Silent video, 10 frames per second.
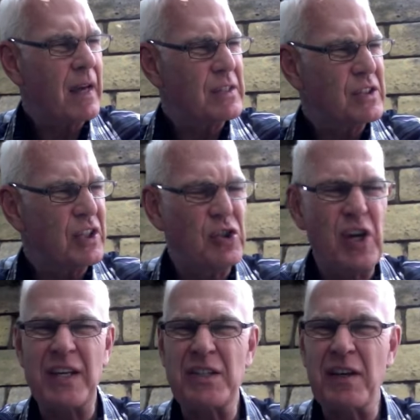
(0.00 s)

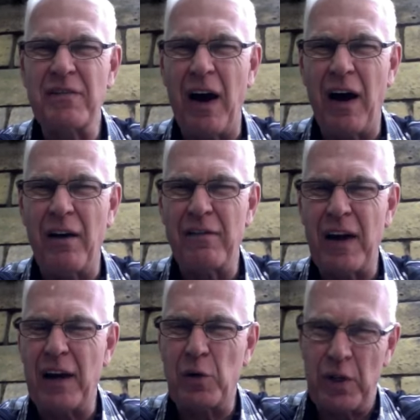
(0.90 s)
suggestive of
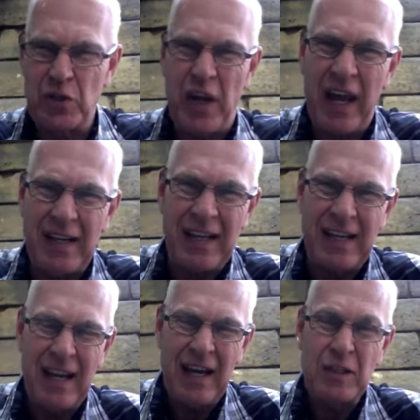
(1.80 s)

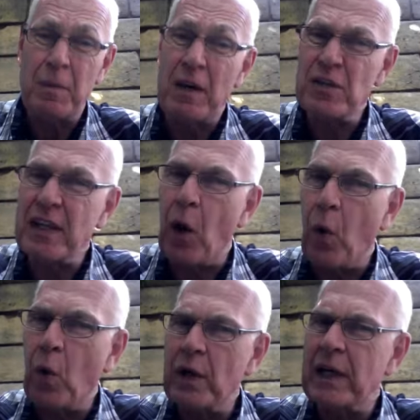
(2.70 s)
Christianity, especially
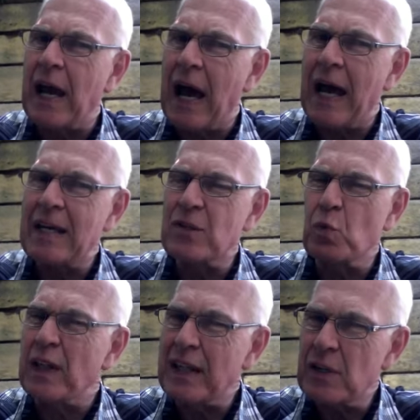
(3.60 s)

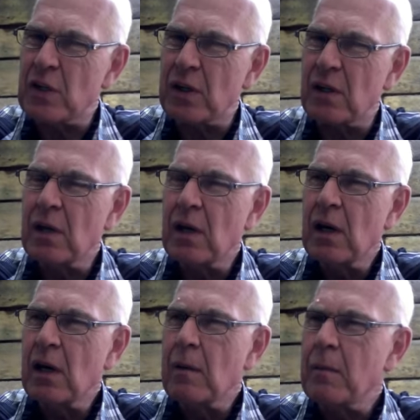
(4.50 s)
organized religion,
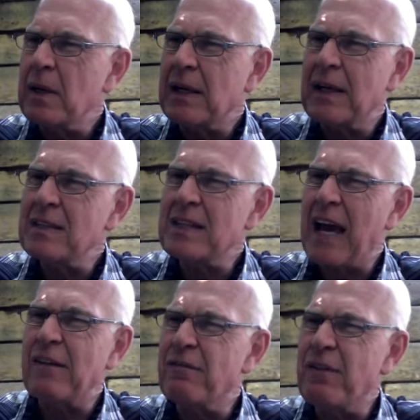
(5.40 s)
because
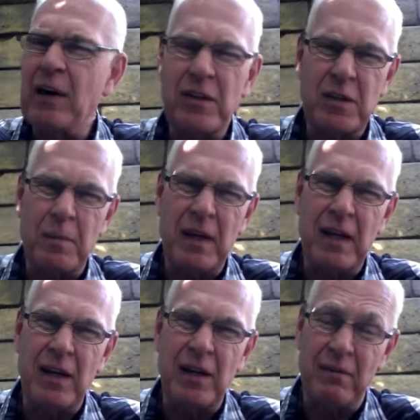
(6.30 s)
I had found it to
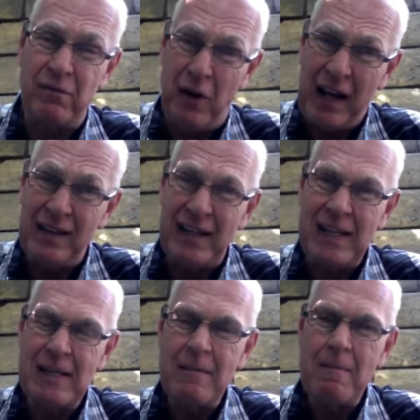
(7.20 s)
be, frankly,